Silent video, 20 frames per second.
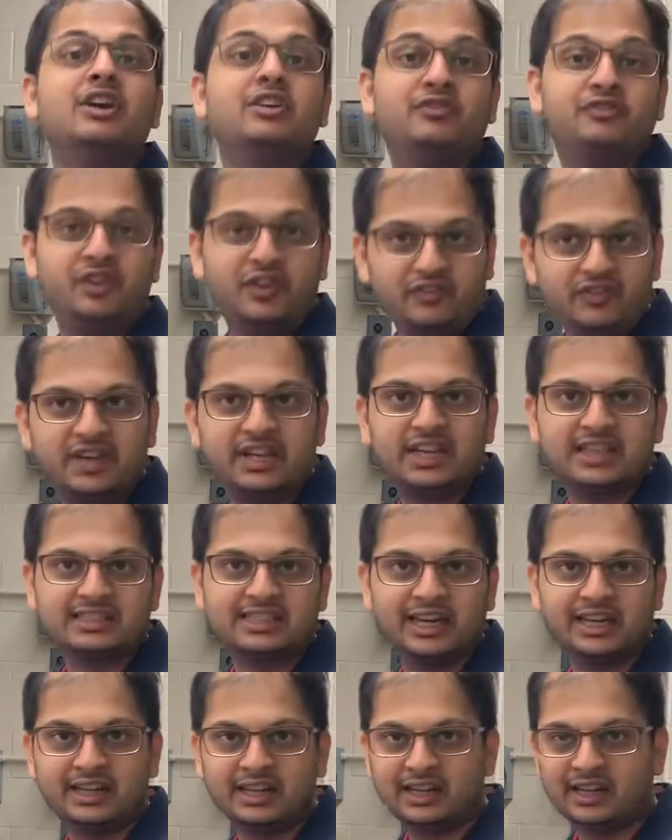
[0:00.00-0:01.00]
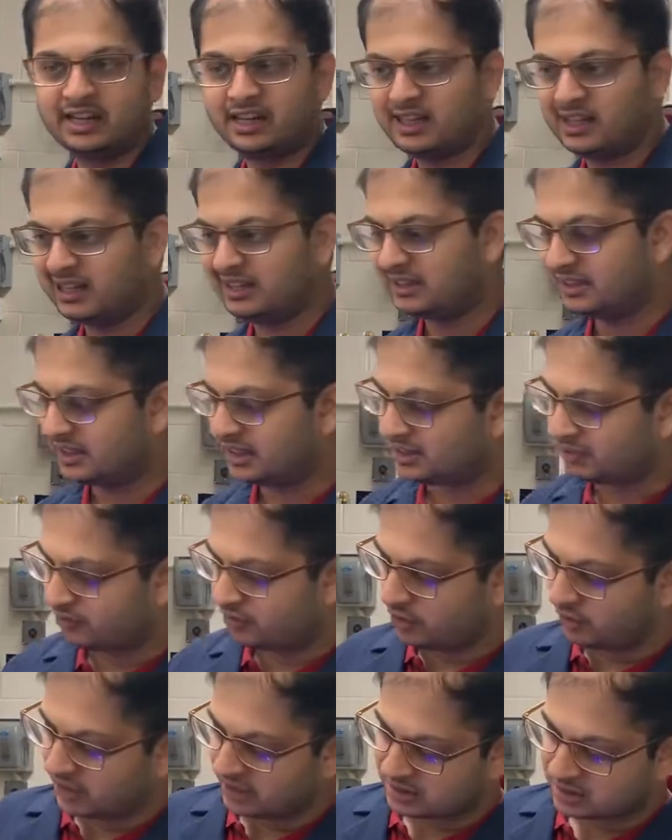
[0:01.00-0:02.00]
50 degrees centigrade, and this
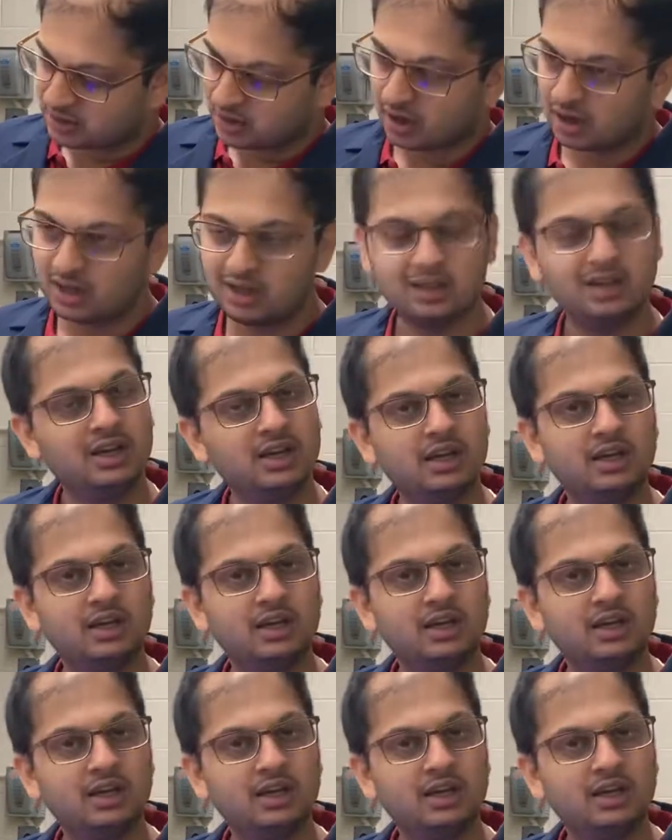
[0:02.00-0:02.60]
fluid is called